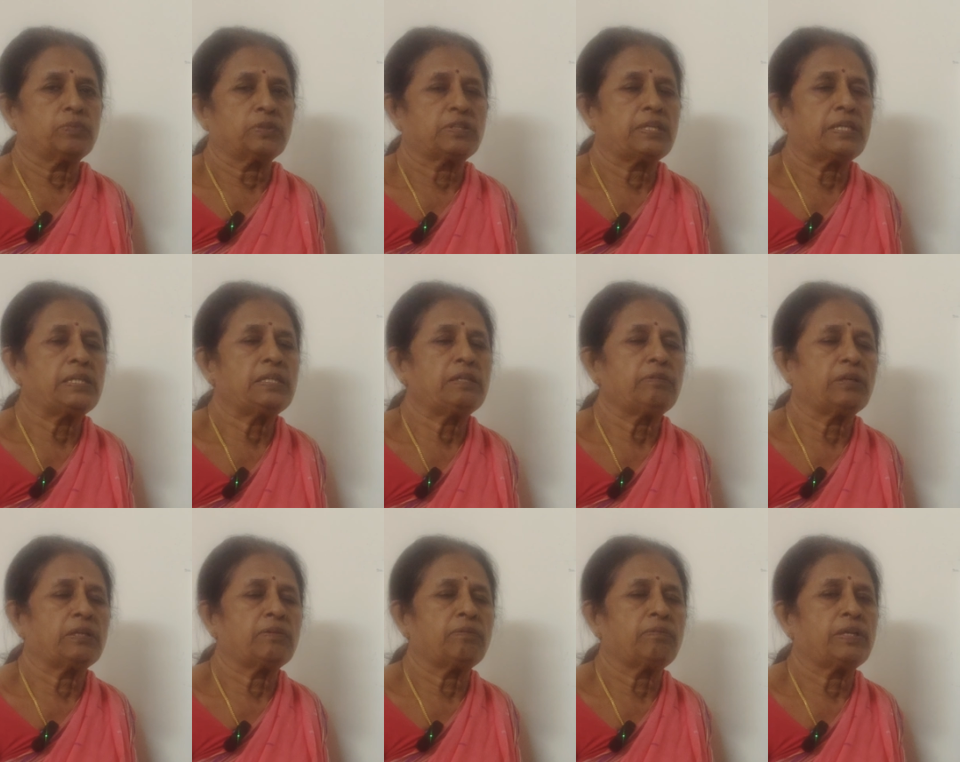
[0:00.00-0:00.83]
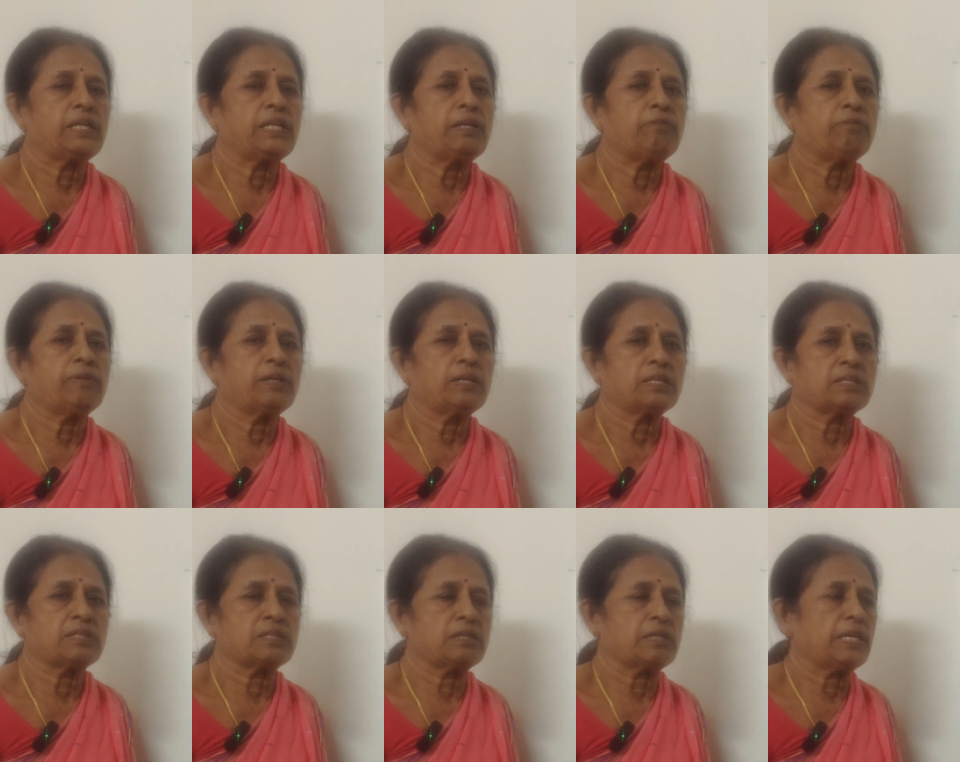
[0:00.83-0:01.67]
sent at a very
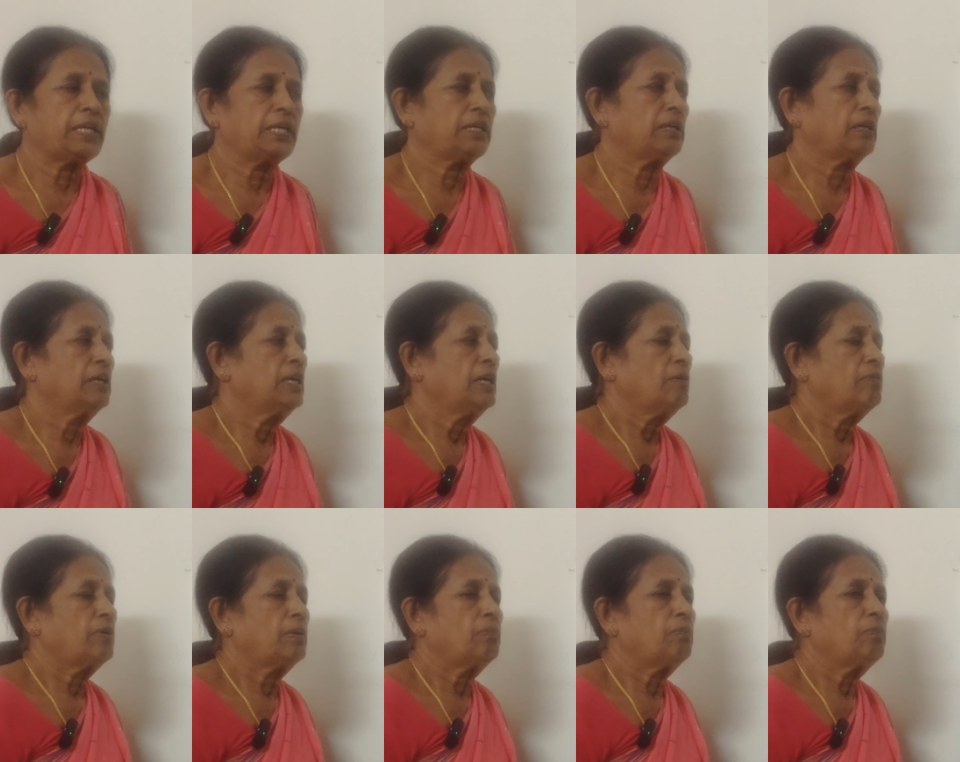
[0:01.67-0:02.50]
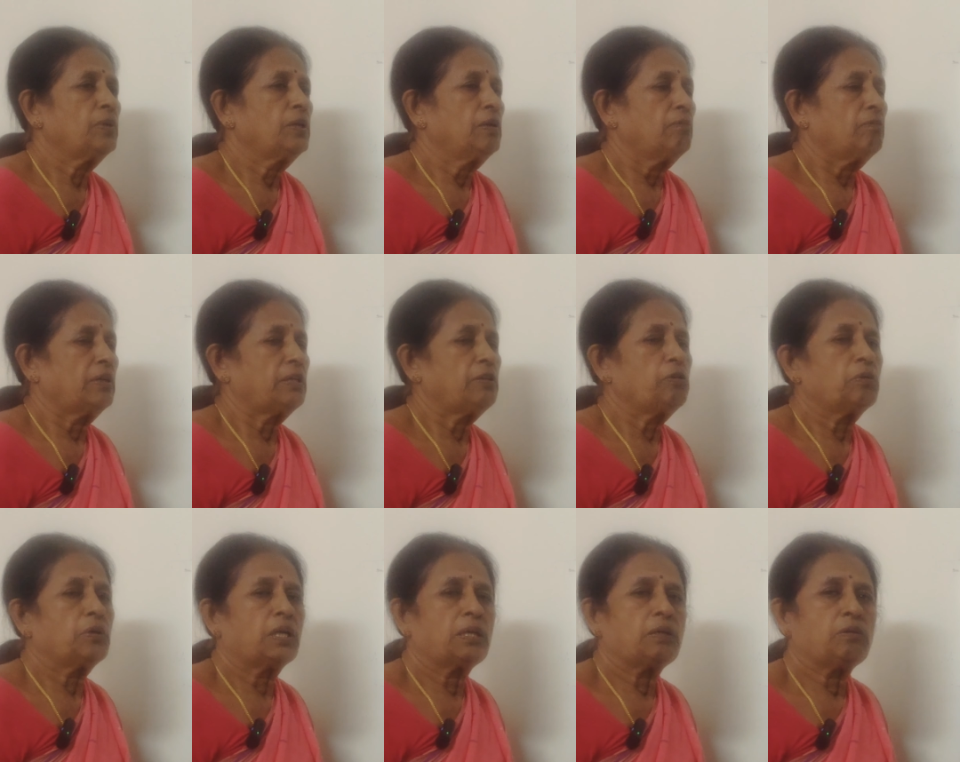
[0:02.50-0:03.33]
fast rate from one
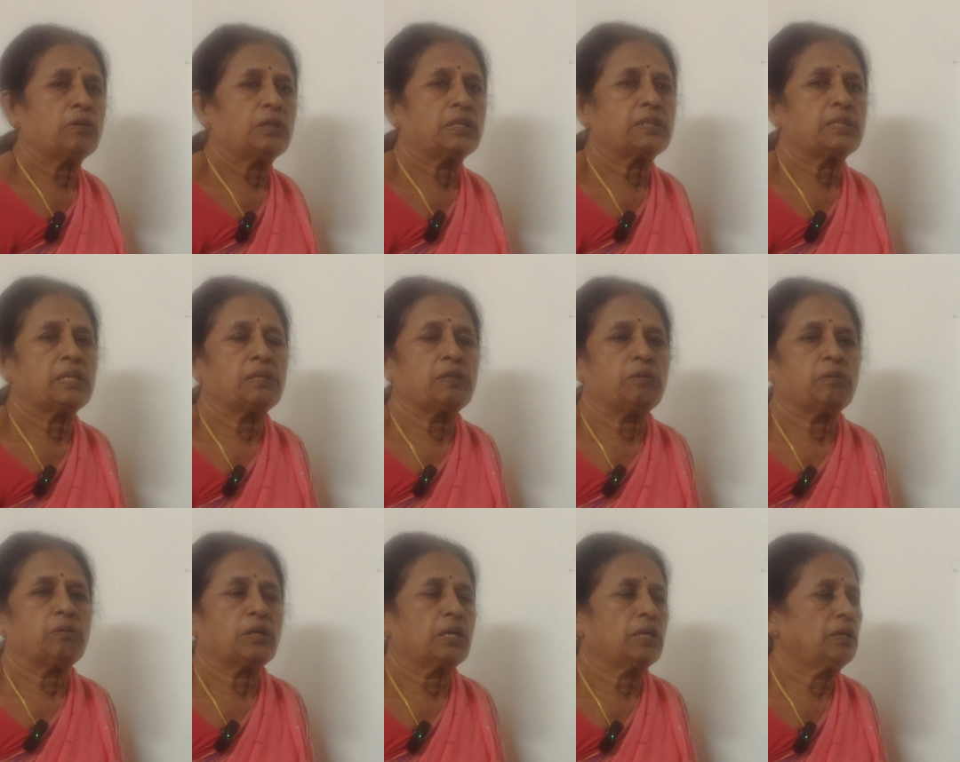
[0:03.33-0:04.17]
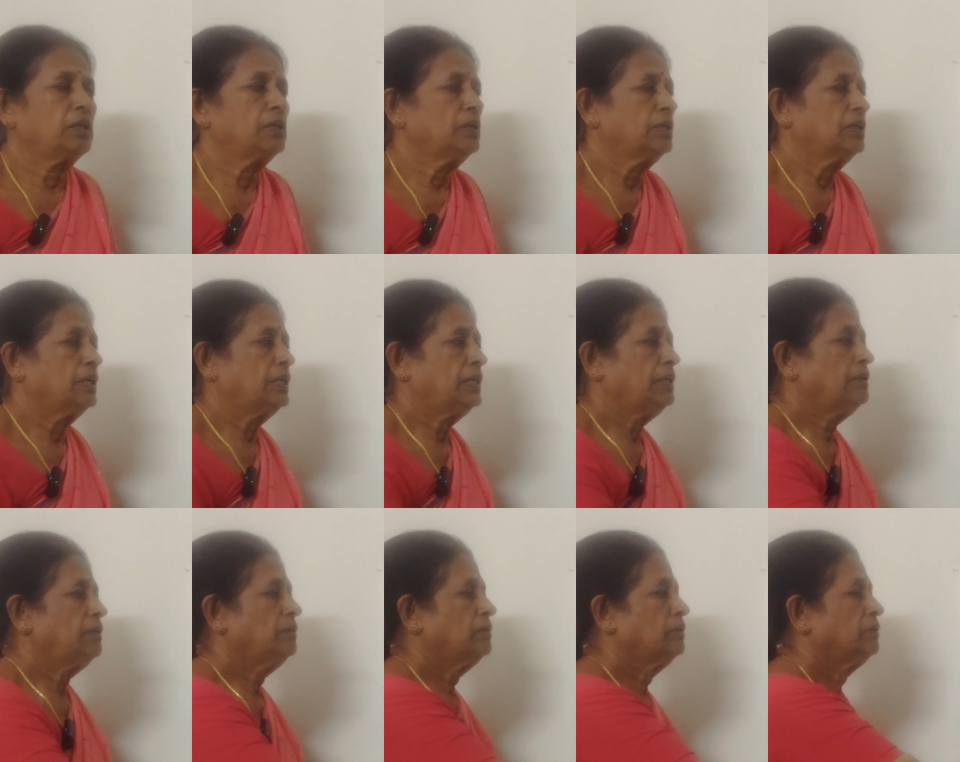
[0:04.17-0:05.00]
neuron to another neuron, and
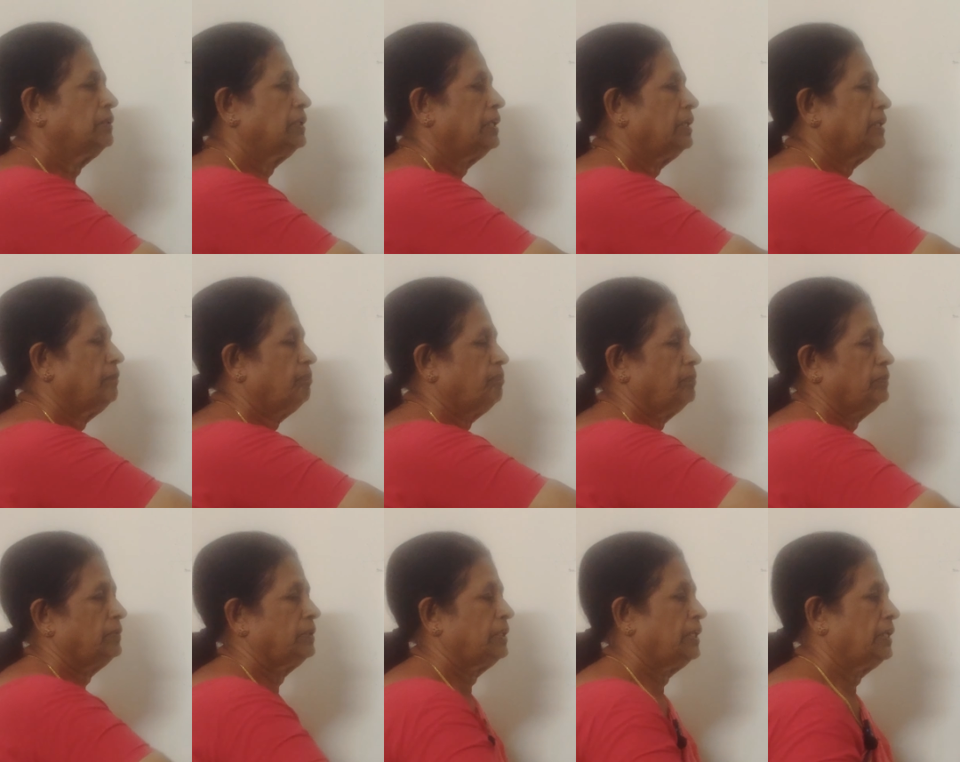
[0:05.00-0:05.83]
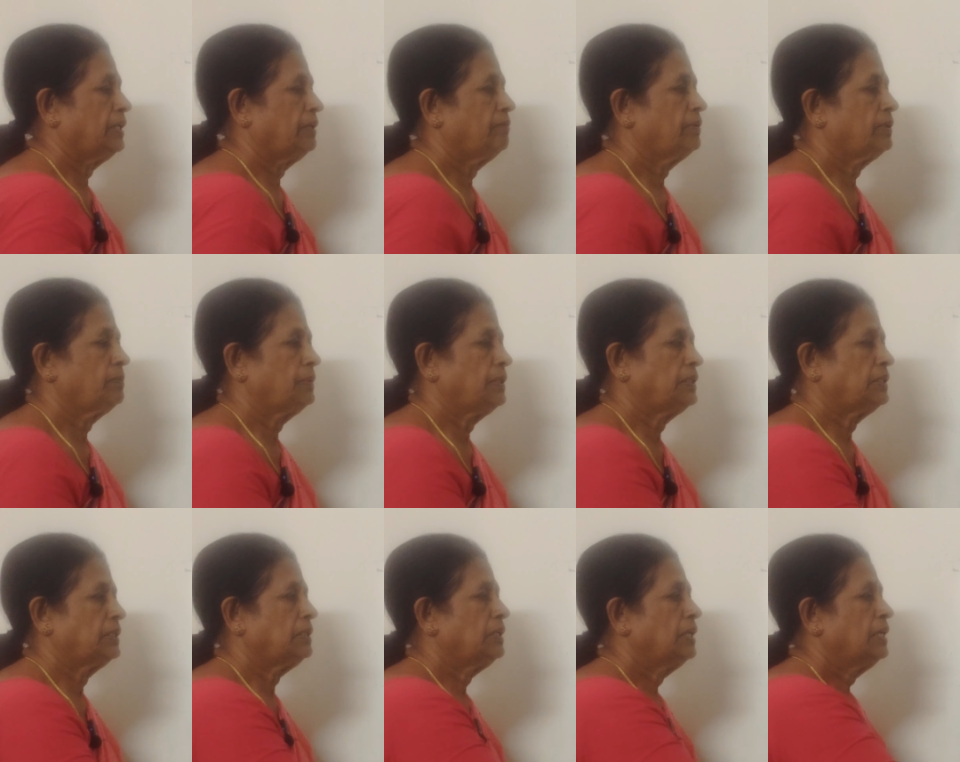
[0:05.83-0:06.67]
the
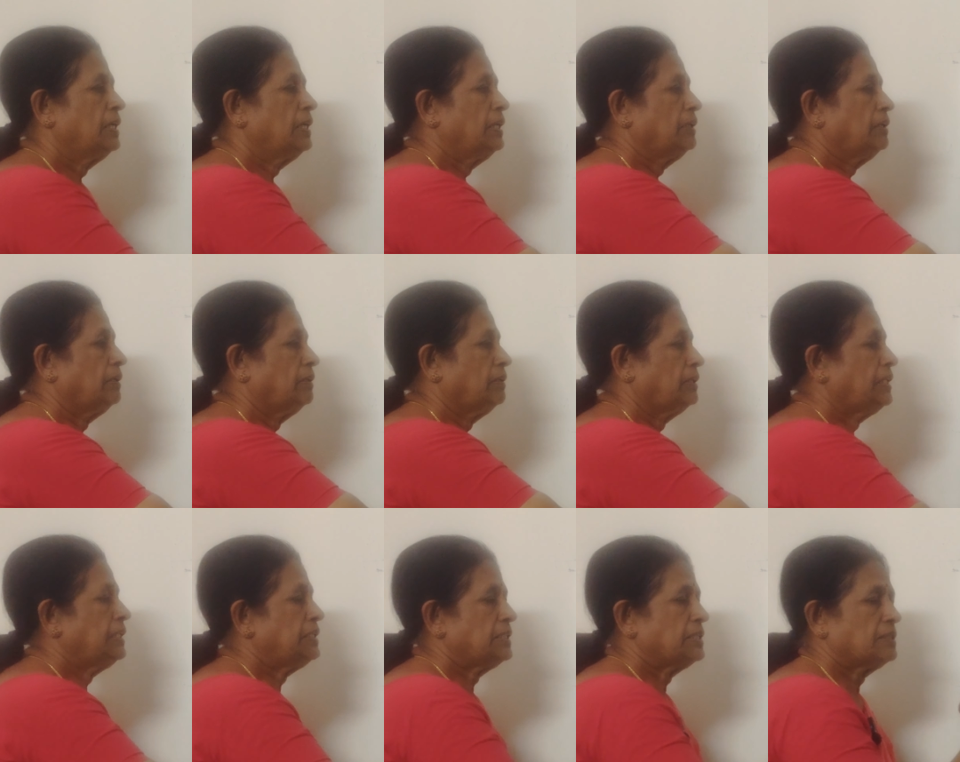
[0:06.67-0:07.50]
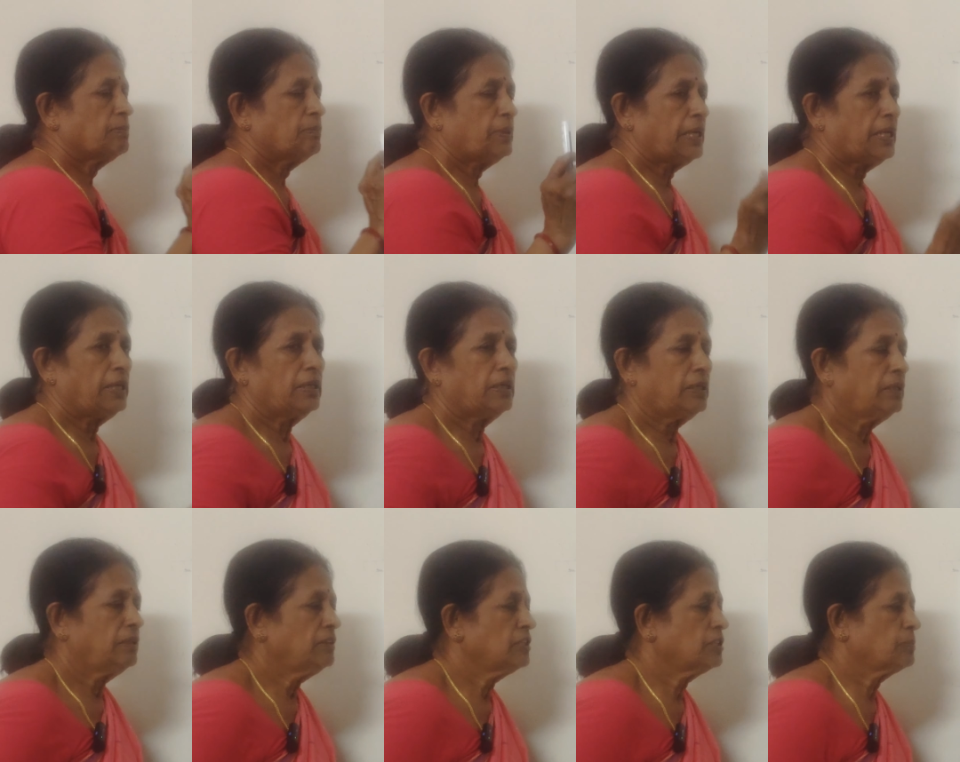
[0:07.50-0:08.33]
information reaches brain
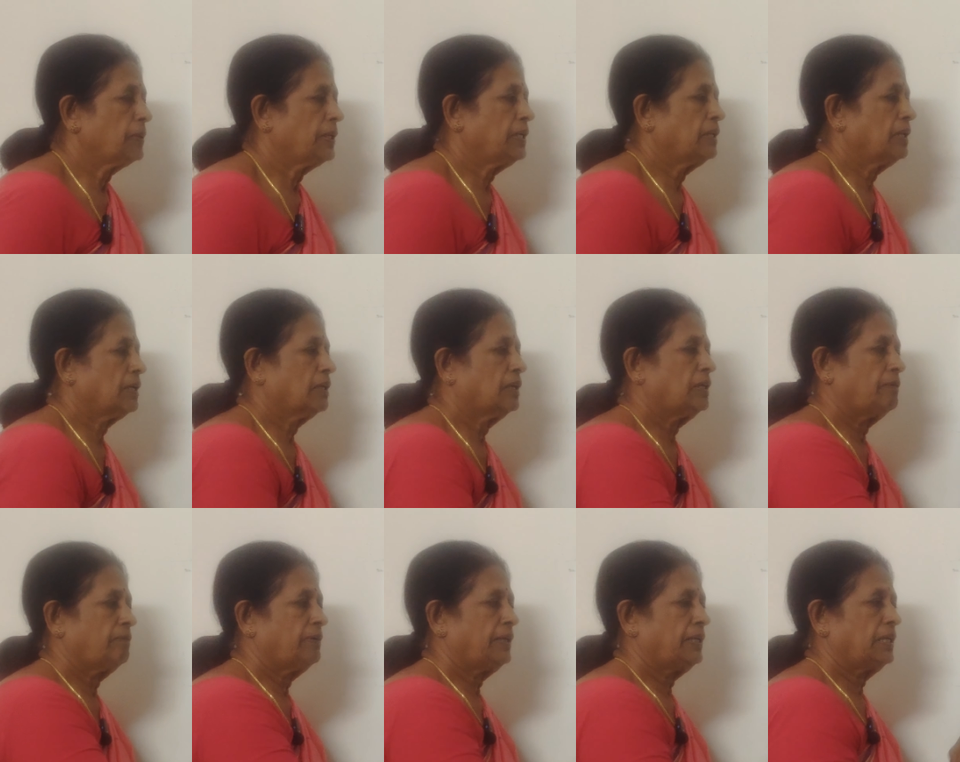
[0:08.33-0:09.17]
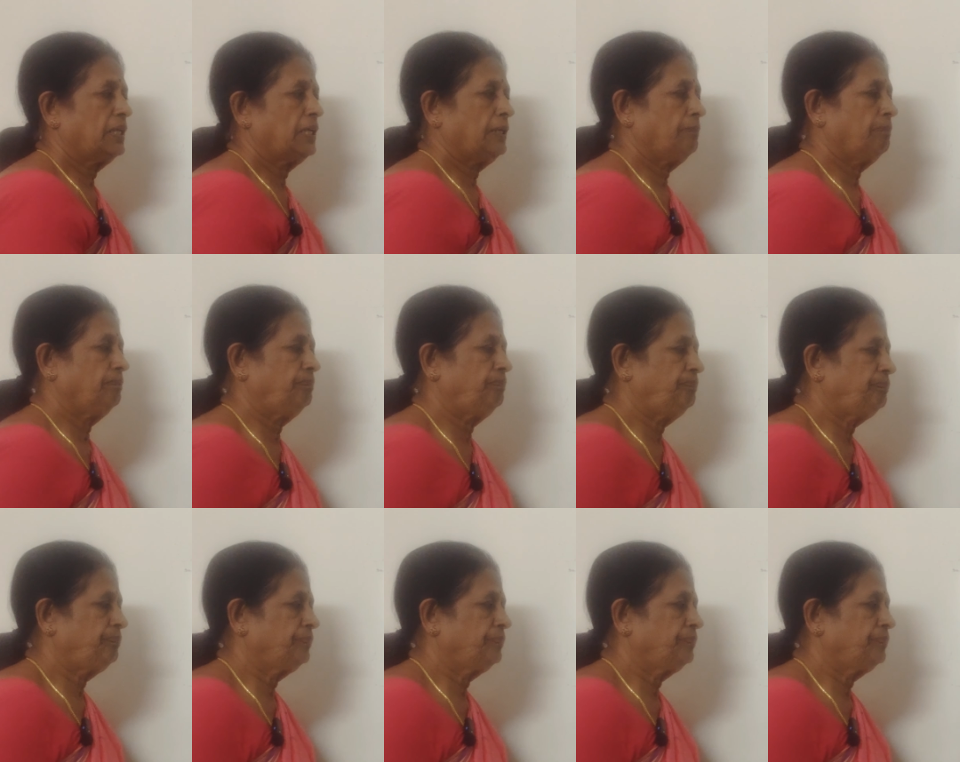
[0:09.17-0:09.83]
and spinal cord finally.